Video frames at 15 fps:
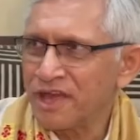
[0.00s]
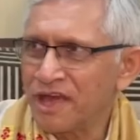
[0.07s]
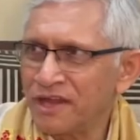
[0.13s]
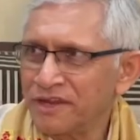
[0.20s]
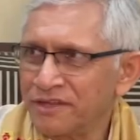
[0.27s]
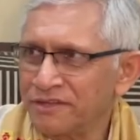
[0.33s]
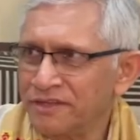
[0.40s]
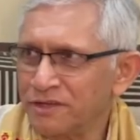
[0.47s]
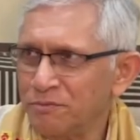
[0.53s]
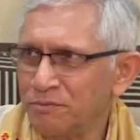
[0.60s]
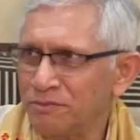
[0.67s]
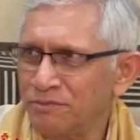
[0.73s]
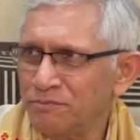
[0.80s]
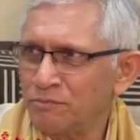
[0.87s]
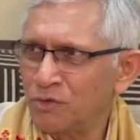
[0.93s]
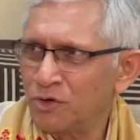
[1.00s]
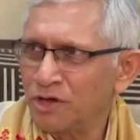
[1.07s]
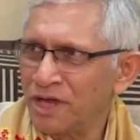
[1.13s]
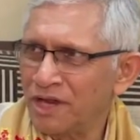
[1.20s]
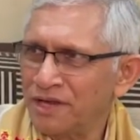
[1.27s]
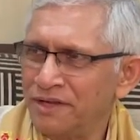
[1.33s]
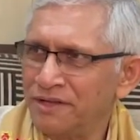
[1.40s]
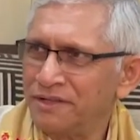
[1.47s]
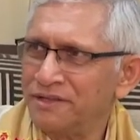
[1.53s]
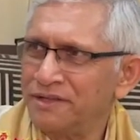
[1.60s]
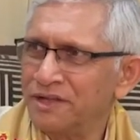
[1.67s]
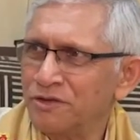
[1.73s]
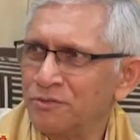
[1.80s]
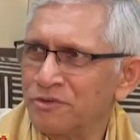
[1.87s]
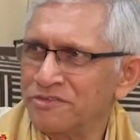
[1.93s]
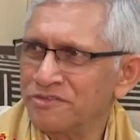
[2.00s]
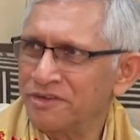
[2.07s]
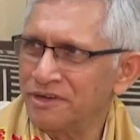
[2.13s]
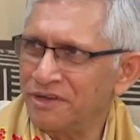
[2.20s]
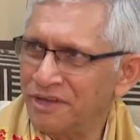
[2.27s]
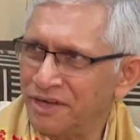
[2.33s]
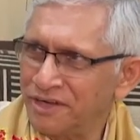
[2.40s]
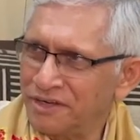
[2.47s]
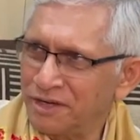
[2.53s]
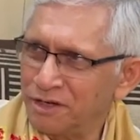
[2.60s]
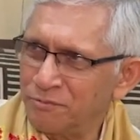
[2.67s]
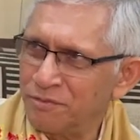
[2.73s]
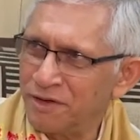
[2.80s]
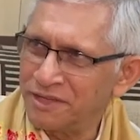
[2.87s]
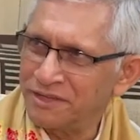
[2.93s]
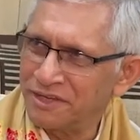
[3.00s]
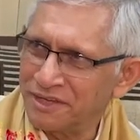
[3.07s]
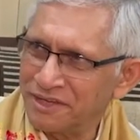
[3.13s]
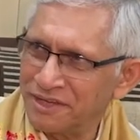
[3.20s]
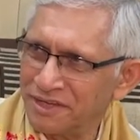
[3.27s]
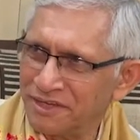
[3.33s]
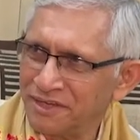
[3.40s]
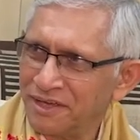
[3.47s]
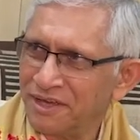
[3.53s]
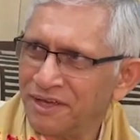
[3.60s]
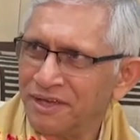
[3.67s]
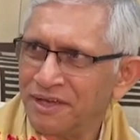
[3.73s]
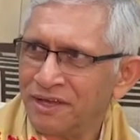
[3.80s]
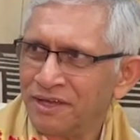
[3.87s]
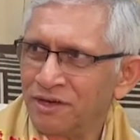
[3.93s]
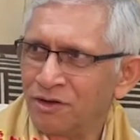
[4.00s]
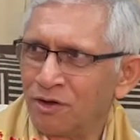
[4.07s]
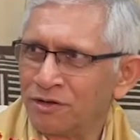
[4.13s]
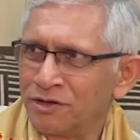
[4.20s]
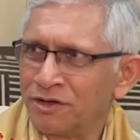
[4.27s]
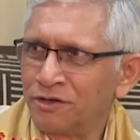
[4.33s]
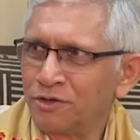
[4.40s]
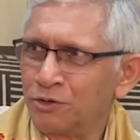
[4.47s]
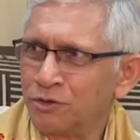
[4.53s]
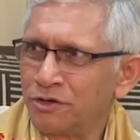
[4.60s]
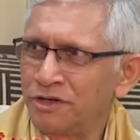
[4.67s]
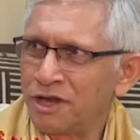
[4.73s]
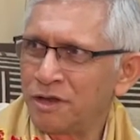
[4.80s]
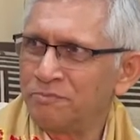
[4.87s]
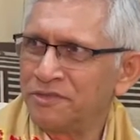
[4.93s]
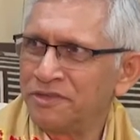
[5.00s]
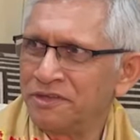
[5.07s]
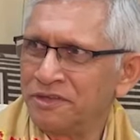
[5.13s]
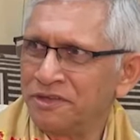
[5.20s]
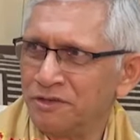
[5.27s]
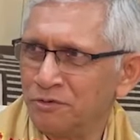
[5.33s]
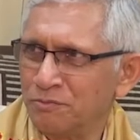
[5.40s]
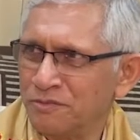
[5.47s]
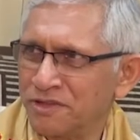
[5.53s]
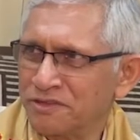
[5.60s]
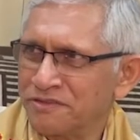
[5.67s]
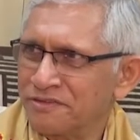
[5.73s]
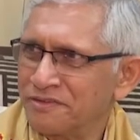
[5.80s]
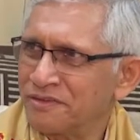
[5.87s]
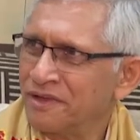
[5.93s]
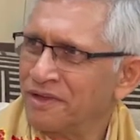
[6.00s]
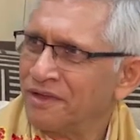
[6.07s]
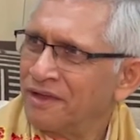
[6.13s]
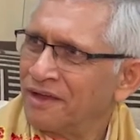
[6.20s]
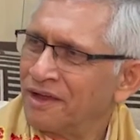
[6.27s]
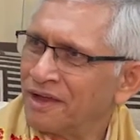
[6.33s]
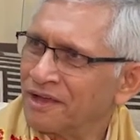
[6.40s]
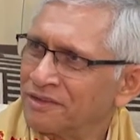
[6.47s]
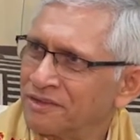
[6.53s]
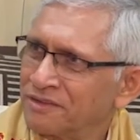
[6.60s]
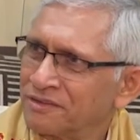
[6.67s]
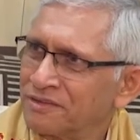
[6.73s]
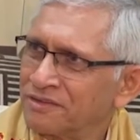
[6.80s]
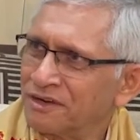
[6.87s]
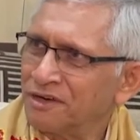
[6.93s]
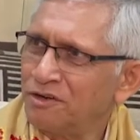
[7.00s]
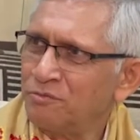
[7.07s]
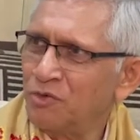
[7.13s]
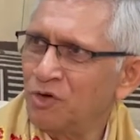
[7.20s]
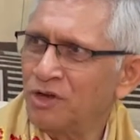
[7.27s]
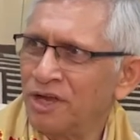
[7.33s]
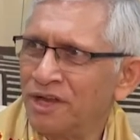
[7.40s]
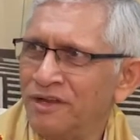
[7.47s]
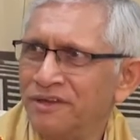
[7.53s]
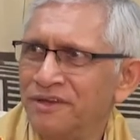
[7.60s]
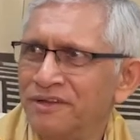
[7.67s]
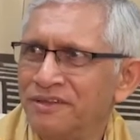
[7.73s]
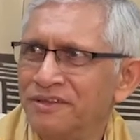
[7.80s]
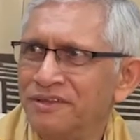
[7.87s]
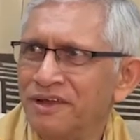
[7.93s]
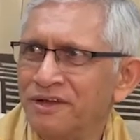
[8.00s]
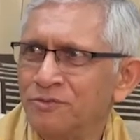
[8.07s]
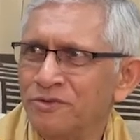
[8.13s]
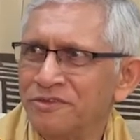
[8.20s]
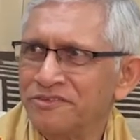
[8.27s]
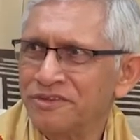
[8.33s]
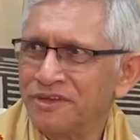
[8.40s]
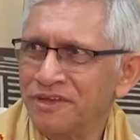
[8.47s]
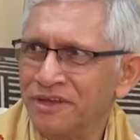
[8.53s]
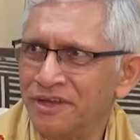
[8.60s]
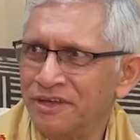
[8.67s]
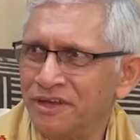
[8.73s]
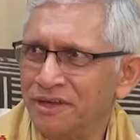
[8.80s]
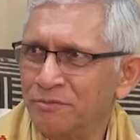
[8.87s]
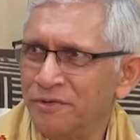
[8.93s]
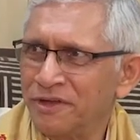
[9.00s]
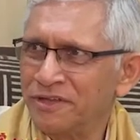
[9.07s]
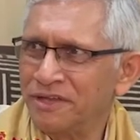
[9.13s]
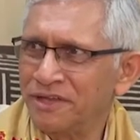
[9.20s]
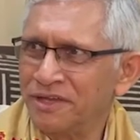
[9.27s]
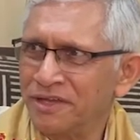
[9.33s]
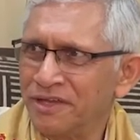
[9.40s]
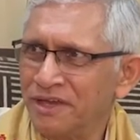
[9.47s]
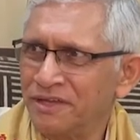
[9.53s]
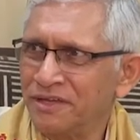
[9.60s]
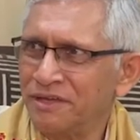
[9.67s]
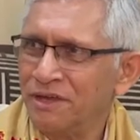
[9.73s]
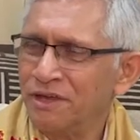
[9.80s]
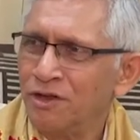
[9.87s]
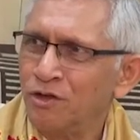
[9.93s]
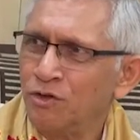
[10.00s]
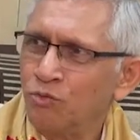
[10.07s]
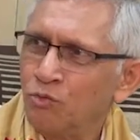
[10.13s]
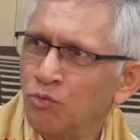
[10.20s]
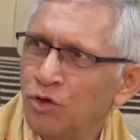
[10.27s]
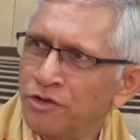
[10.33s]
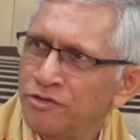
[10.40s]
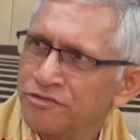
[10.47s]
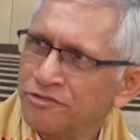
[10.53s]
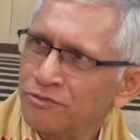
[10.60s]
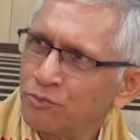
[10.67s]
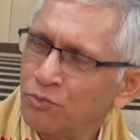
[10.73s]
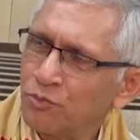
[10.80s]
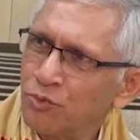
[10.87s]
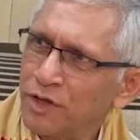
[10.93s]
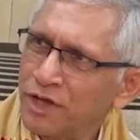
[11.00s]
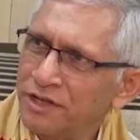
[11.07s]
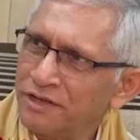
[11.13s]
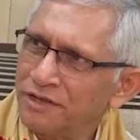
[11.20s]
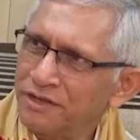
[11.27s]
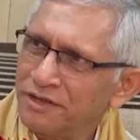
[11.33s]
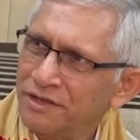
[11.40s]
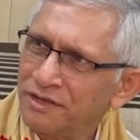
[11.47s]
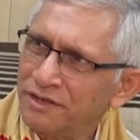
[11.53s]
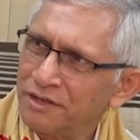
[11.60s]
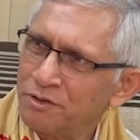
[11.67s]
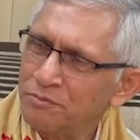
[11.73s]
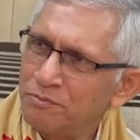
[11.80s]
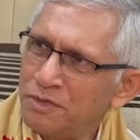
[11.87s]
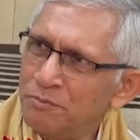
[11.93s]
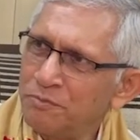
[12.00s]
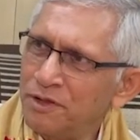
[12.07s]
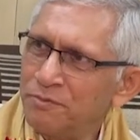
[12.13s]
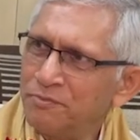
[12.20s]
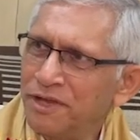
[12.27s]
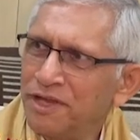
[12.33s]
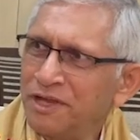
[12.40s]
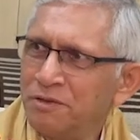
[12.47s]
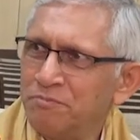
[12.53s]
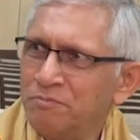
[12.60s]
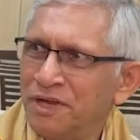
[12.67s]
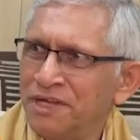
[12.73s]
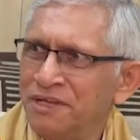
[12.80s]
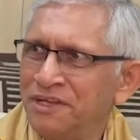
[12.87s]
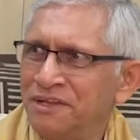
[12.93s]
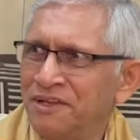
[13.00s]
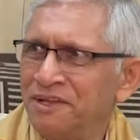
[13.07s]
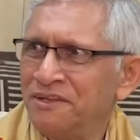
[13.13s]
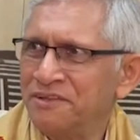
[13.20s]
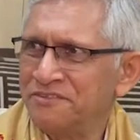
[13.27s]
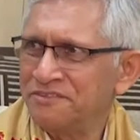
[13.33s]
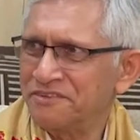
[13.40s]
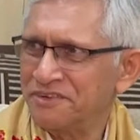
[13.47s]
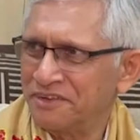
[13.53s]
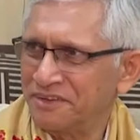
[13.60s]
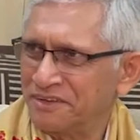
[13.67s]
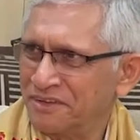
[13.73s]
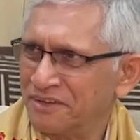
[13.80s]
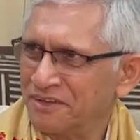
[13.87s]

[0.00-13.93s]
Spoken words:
another modality that was created by the king in order to trap the humans. And the third modality that was created by the king was where people became materialistic.